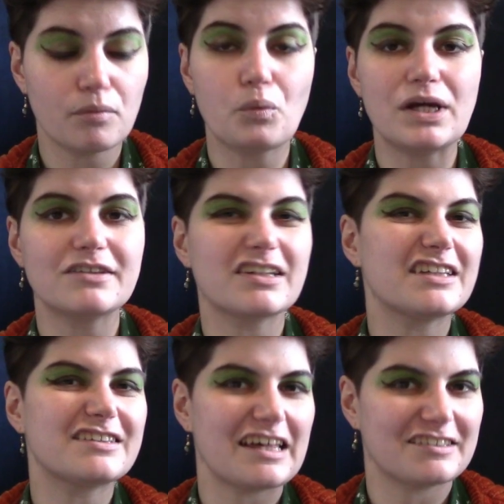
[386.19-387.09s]
with
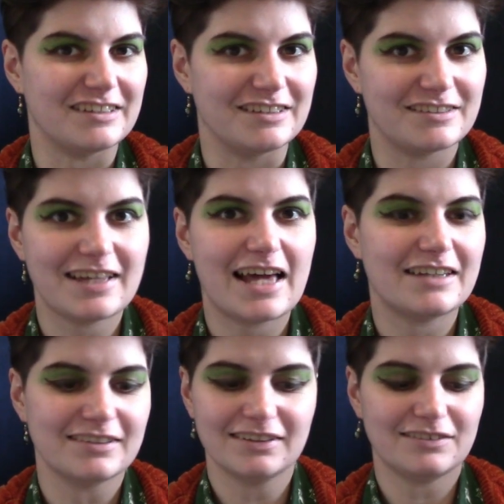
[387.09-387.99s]
assassins and
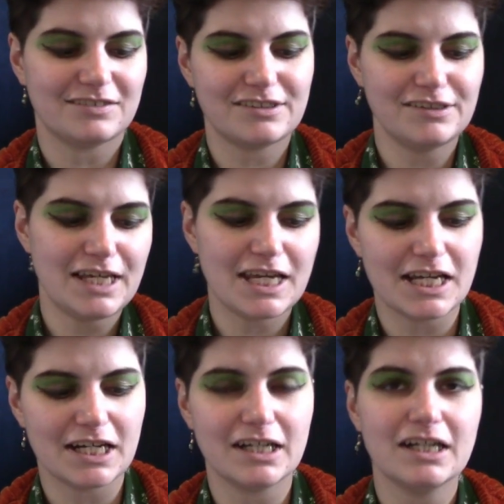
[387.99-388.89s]
kind of
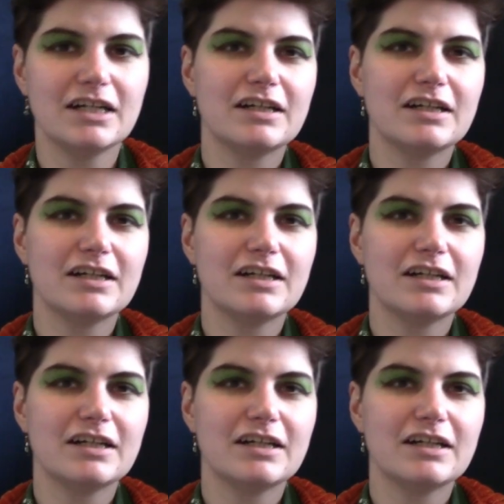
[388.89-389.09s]
sneakier,